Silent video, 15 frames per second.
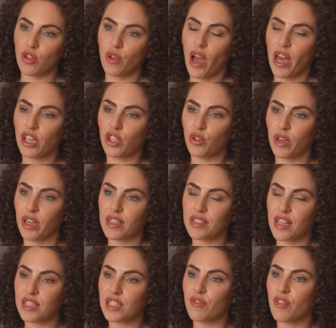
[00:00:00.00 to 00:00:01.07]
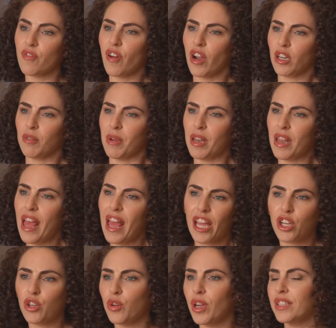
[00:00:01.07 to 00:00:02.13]
you how to create a sense of environment and
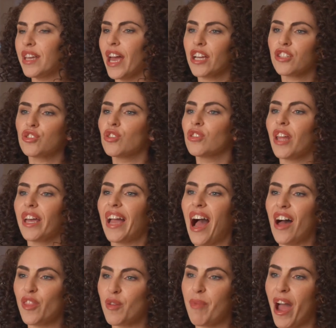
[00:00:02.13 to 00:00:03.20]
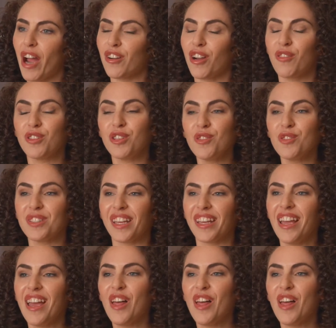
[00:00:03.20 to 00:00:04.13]
create textured light on the background using